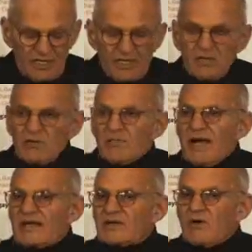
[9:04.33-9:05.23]
whom I
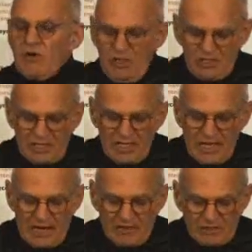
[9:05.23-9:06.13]
had called
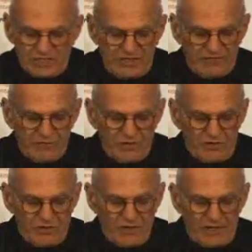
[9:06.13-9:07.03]
our chief
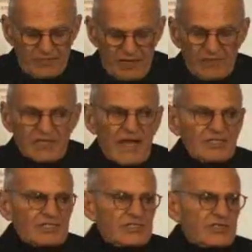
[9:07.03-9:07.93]
murderer in
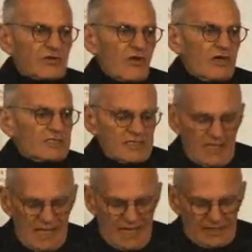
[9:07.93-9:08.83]
publications across the
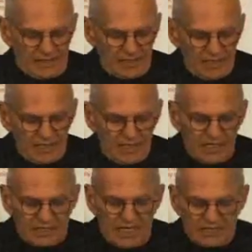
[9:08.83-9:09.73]
land.
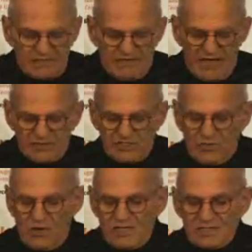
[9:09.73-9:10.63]
Dr. Fauci
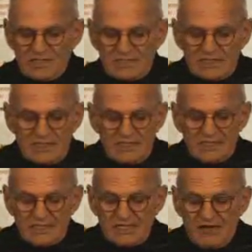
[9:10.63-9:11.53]
was and still is
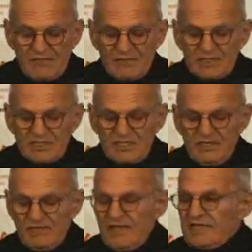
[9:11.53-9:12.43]
the government's chief
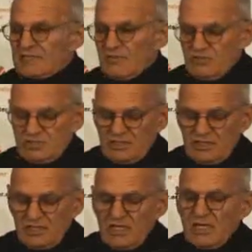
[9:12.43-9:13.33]
AIDS person,
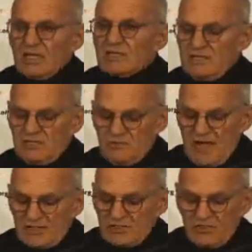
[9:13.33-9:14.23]
the
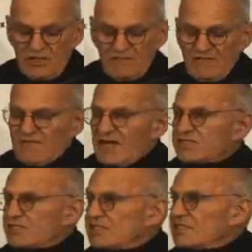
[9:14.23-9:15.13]
director of
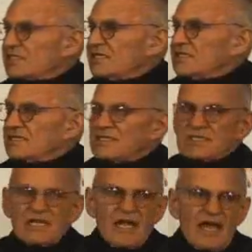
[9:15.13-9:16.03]
infectious diseases
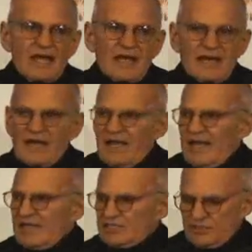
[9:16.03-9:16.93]
at
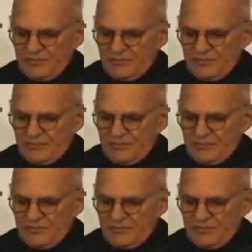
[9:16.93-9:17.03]
NIH.